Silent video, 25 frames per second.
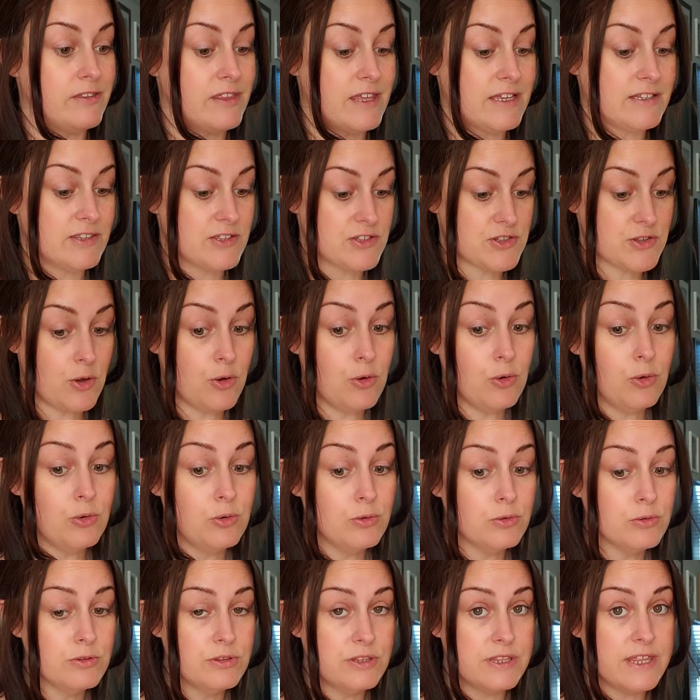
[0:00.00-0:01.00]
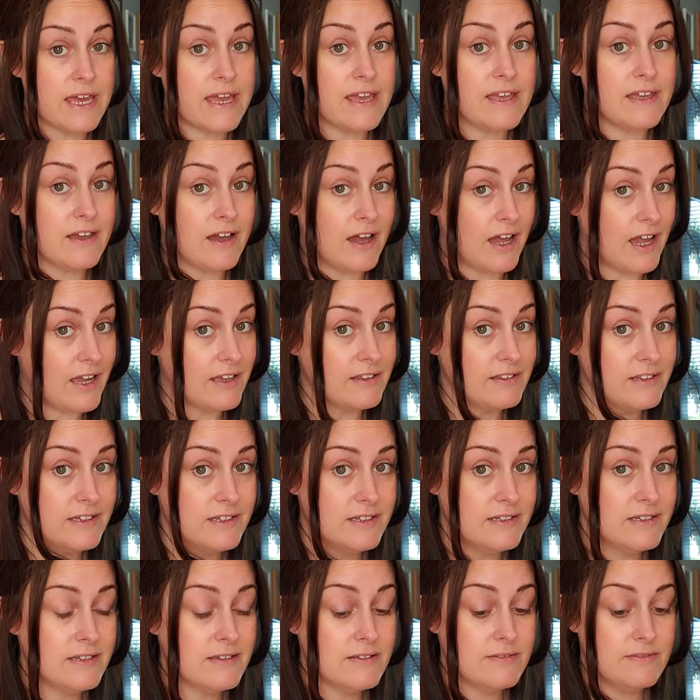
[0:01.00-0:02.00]
Like this whole dang
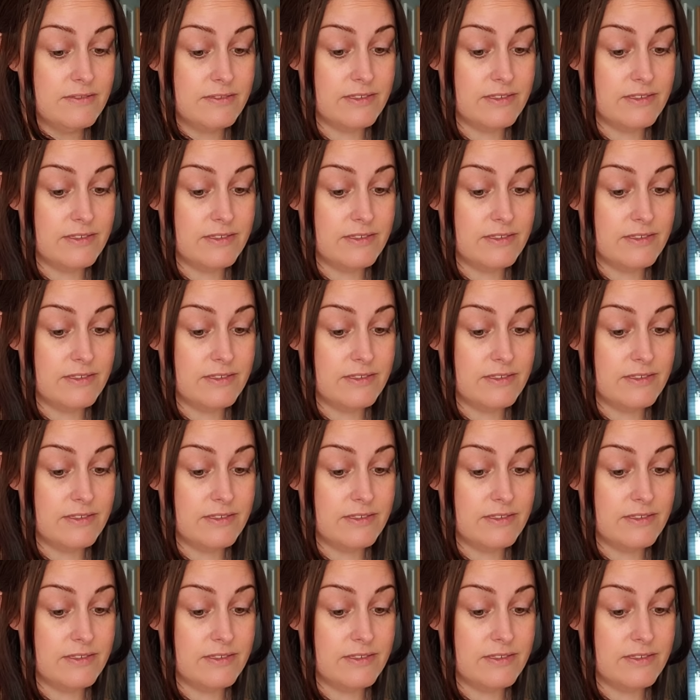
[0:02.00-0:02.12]
island